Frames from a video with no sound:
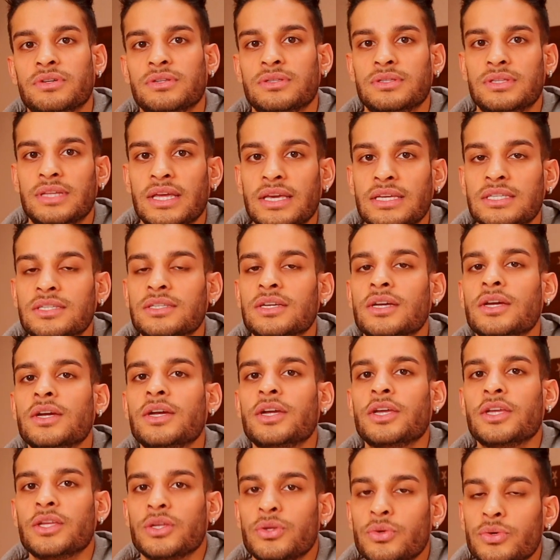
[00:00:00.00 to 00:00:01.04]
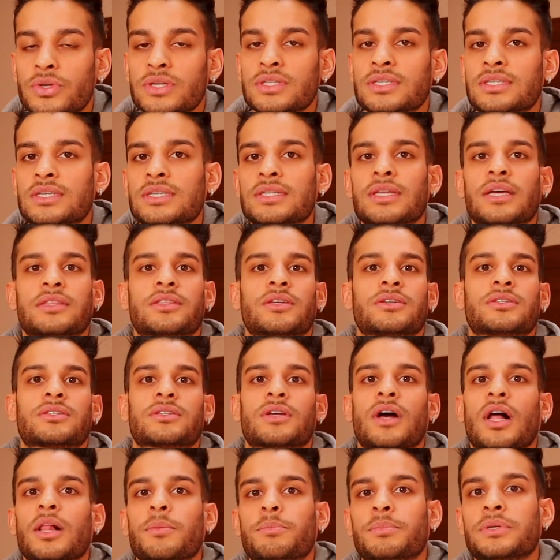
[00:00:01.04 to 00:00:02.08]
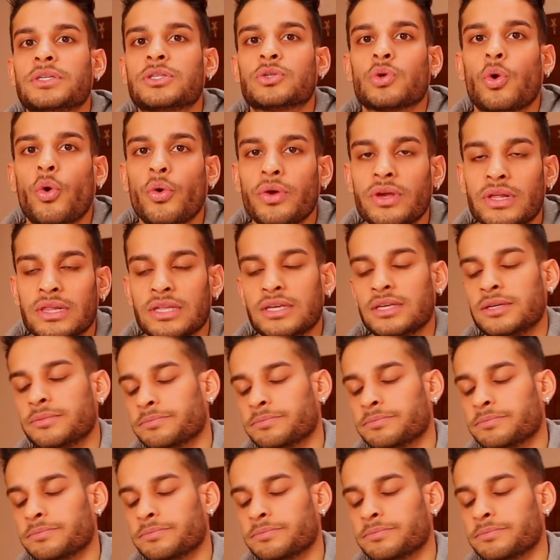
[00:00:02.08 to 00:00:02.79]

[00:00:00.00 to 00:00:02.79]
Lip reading: days, you can see that the scalp is oily.